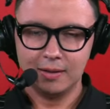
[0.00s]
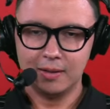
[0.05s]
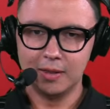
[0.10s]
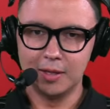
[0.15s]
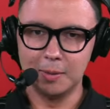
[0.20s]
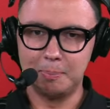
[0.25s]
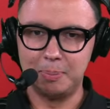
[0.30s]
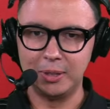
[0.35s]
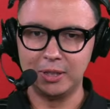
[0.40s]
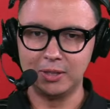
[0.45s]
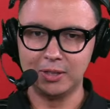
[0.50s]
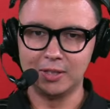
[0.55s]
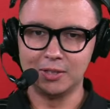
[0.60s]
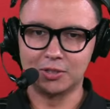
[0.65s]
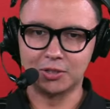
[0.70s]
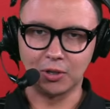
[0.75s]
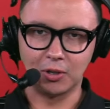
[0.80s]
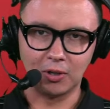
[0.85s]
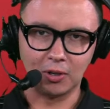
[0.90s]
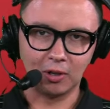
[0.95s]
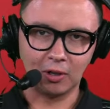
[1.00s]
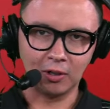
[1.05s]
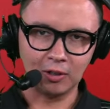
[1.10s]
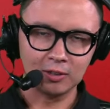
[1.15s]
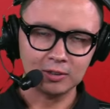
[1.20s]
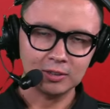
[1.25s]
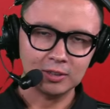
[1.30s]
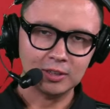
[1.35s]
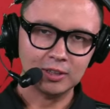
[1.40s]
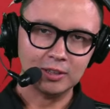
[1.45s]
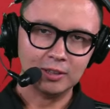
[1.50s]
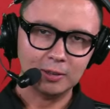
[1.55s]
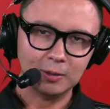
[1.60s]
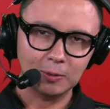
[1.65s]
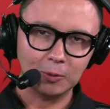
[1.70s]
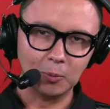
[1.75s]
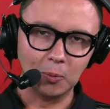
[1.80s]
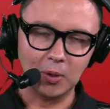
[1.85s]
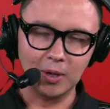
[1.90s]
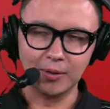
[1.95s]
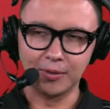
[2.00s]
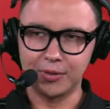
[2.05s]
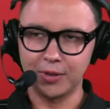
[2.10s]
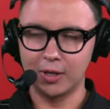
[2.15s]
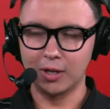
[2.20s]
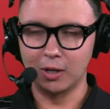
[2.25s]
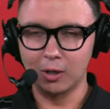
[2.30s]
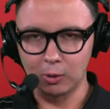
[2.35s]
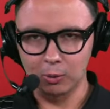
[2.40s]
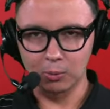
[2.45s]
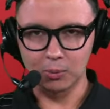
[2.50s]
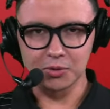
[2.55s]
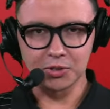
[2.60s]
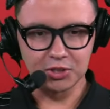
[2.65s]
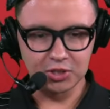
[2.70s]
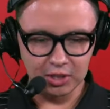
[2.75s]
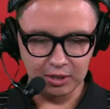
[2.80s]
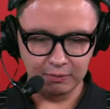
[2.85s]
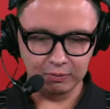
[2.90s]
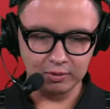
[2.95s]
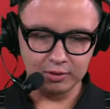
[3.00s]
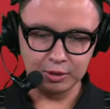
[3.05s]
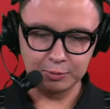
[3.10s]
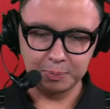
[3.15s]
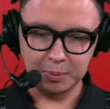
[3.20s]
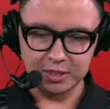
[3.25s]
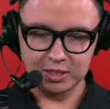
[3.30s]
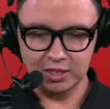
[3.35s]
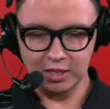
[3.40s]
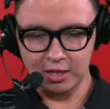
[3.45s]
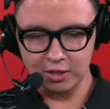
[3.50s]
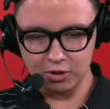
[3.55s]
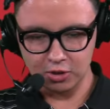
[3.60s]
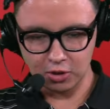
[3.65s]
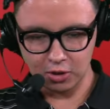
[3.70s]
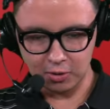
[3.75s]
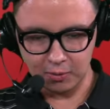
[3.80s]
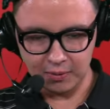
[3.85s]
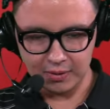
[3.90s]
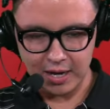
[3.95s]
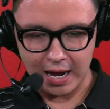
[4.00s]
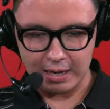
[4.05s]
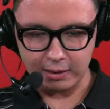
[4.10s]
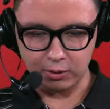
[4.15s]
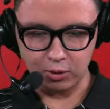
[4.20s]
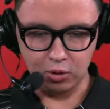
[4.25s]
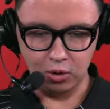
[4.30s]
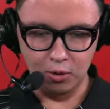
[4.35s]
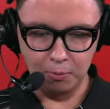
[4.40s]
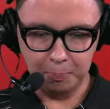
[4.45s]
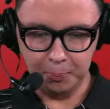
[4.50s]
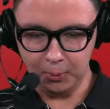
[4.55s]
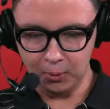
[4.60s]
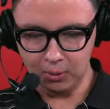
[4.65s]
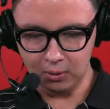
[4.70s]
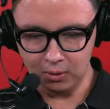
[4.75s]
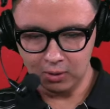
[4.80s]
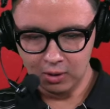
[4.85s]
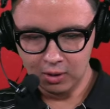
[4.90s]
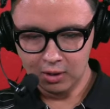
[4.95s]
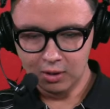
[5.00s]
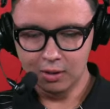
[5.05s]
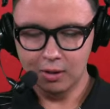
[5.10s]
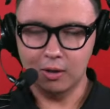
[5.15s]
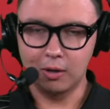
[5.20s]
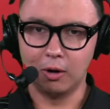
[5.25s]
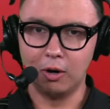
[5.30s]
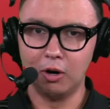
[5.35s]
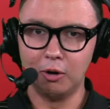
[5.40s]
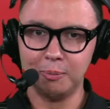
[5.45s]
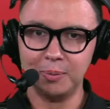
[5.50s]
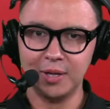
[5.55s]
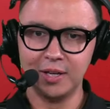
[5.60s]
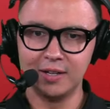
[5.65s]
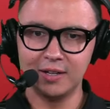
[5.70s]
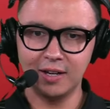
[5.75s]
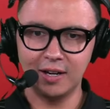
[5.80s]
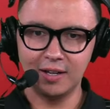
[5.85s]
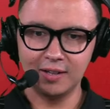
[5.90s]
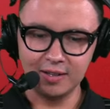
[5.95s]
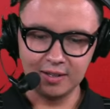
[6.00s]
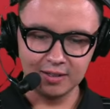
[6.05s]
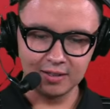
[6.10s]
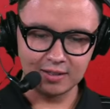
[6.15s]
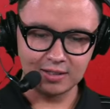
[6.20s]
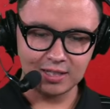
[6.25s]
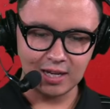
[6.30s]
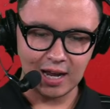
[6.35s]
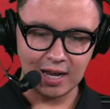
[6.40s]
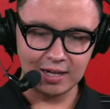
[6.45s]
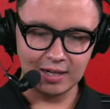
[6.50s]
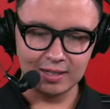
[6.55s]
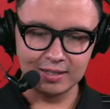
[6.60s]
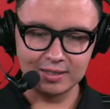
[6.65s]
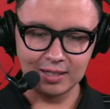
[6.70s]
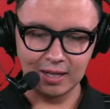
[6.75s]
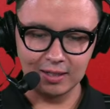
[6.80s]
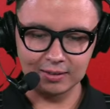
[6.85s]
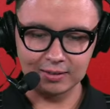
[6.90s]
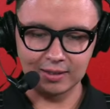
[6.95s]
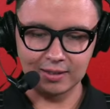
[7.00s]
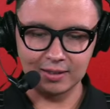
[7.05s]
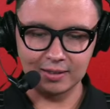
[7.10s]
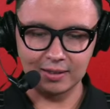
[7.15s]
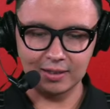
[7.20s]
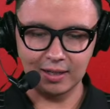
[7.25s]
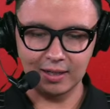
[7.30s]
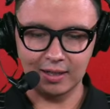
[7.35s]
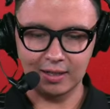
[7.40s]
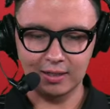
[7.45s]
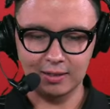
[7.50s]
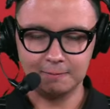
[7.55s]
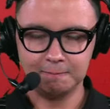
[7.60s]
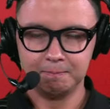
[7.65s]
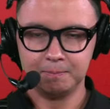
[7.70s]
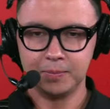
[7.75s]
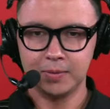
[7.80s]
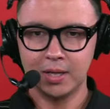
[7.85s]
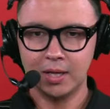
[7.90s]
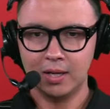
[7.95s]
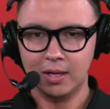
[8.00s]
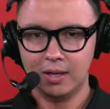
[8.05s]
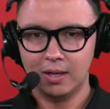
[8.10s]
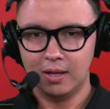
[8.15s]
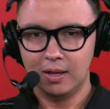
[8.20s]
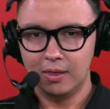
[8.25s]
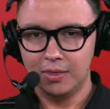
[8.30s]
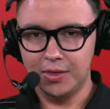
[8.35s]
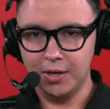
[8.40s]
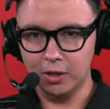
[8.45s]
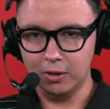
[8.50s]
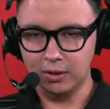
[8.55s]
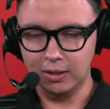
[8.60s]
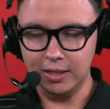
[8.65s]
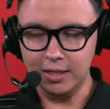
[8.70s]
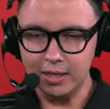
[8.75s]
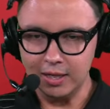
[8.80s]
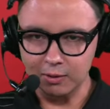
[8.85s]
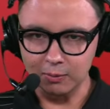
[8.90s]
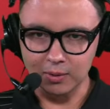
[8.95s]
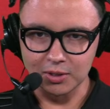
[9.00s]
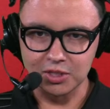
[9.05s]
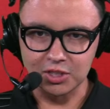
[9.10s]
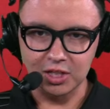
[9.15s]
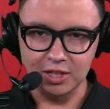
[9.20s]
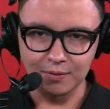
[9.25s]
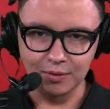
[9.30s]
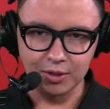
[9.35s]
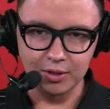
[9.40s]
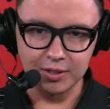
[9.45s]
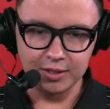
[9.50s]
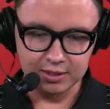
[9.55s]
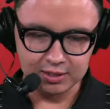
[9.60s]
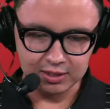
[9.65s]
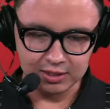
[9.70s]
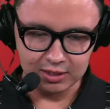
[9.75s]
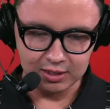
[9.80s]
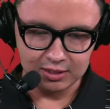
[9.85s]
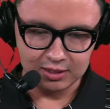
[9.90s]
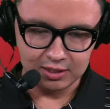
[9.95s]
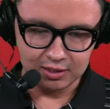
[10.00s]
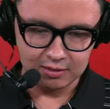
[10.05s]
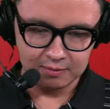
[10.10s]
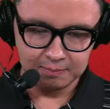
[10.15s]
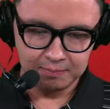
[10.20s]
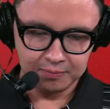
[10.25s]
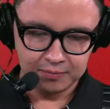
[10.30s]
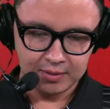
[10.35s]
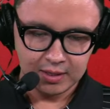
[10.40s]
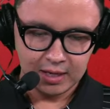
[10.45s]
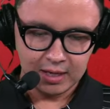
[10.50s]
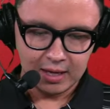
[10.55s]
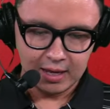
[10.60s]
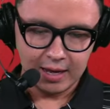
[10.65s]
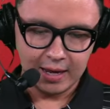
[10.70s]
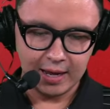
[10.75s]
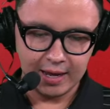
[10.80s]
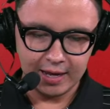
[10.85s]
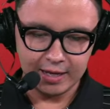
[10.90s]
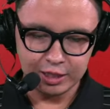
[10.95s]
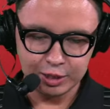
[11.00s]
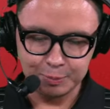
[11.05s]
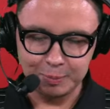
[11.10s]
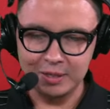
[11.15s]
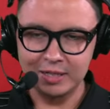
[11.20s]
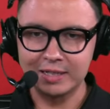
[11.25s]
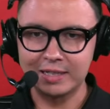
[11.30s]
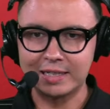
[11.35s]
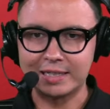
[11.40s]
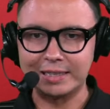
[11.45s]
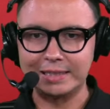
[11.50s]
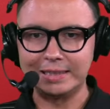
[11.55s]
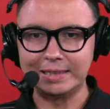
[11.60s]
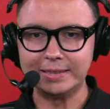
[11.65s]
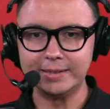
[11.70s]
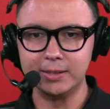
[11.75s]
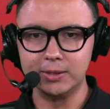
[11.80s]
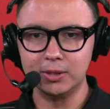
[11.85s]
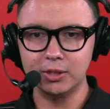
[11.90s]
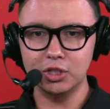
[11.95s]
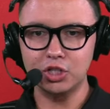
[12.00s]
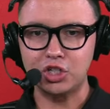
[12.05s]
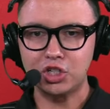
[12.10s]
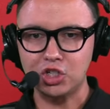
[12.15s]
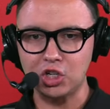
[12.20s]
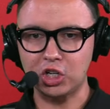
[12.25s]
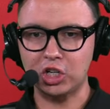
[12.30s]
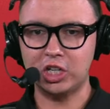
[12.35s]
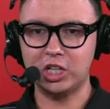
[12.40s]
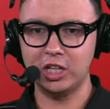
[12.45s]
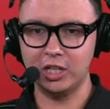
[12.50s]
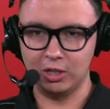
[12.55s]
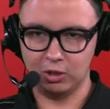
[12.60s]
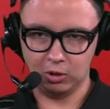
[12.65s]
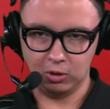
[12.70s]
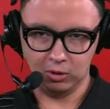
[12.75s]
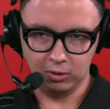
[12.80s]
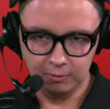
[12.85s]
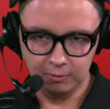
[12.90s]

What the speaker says: the Billies are with their receivers, potentially without Cooper, Coleman, and then the tight end Dalton Kincaid. Their leading receiver this season has been Khalil Shakir.